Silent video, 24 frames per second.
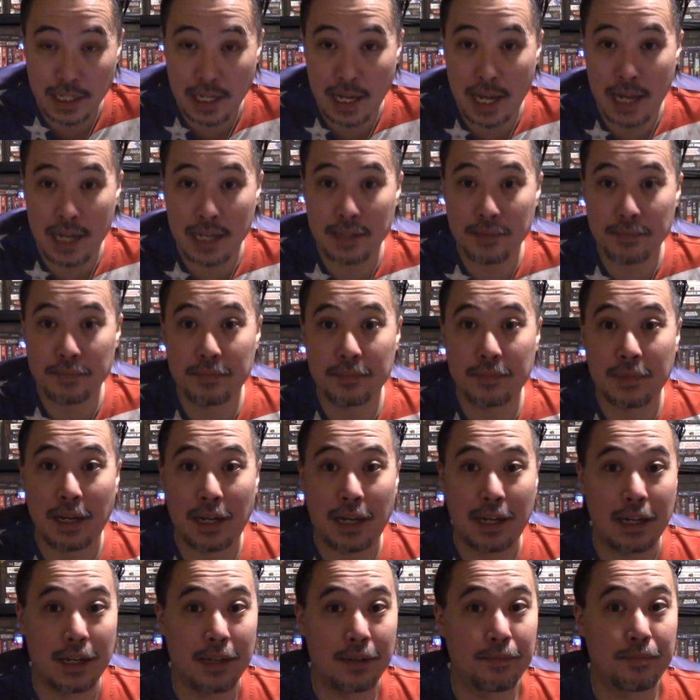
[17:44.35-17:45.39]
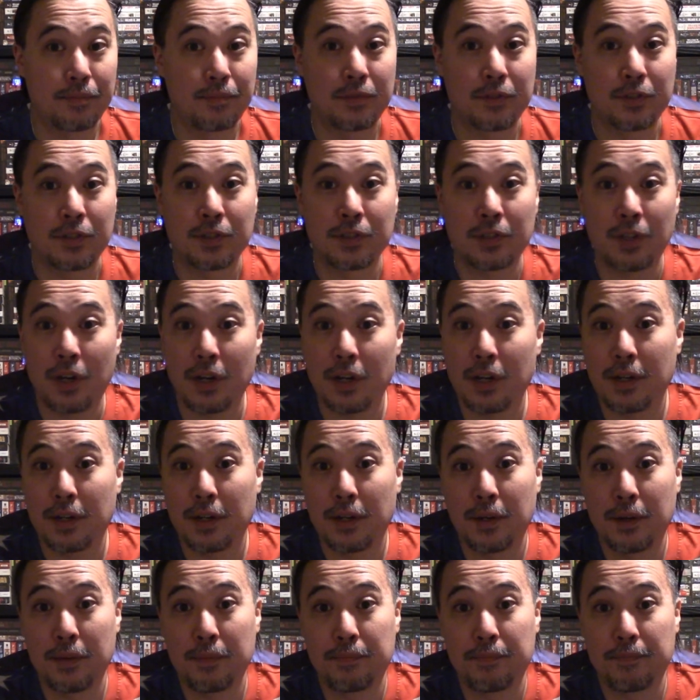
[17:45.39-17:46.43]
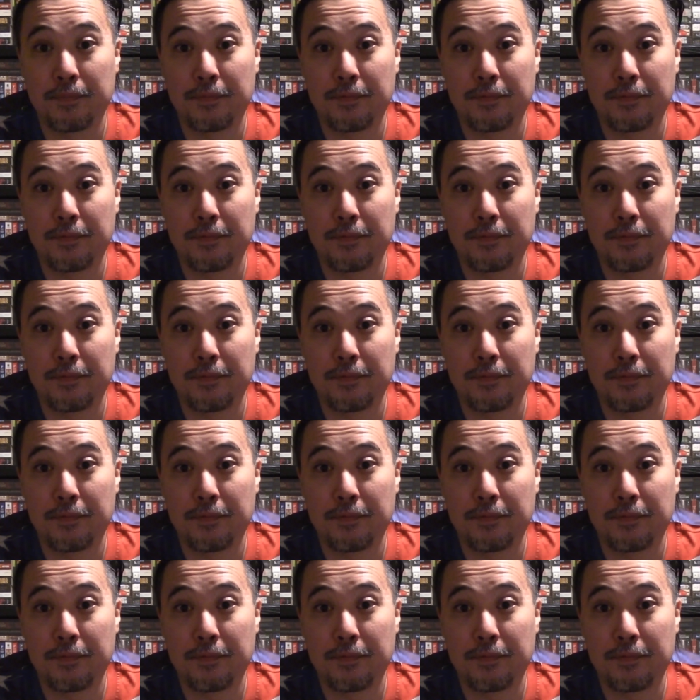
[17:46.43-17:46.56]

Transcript: I saw a